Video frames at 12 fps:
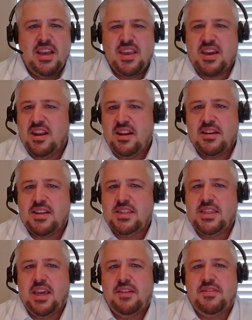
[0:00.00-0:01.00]
They're going to look and
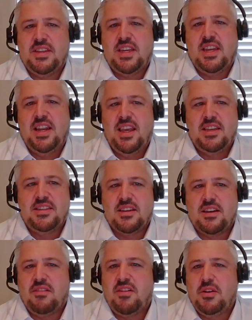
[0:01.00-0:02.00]
see if there's any leaks and
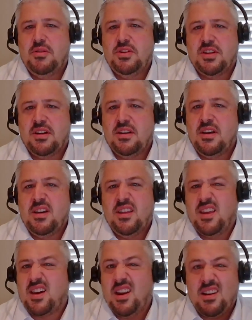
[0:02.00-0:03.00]
corrosion. And
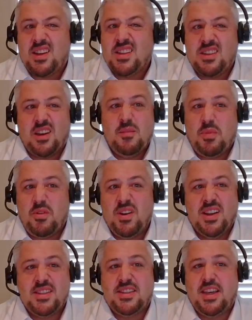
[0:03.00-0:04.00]
they're going to look inside the
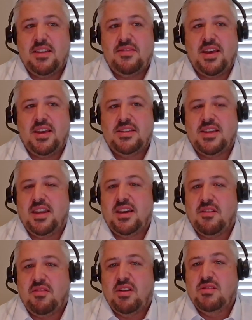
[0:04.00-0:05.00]
boiler, see if there's any
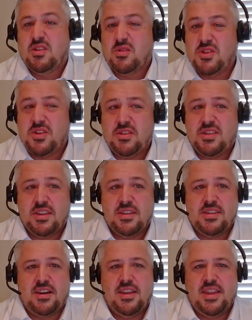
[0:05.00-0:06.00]
corrosion or soot
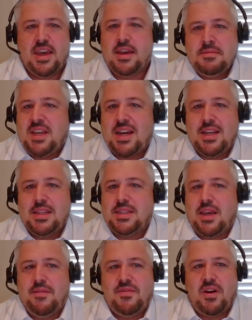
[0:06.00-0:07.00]
inside there. Exactly the
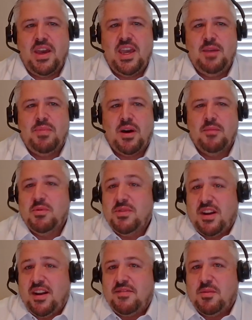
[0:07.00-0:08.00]
same for our heat pump. We
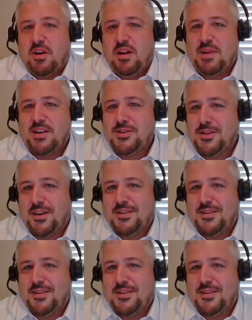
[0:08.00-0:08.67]
don't have to worry about soot,